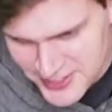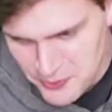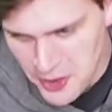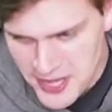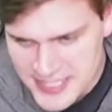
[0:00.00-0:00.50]

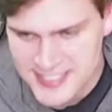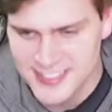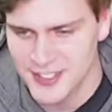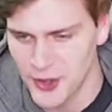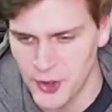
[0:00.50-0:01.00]
right?
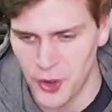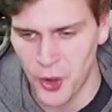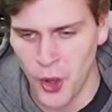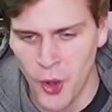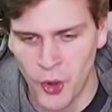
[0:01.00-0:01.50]

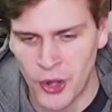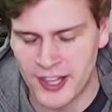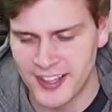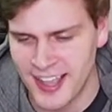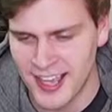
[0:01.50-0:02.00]
Lol,
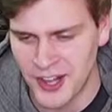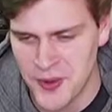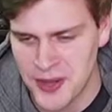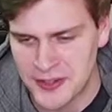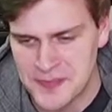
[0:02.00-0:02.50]

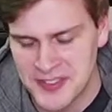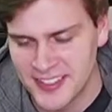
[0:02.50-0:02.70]
LOL.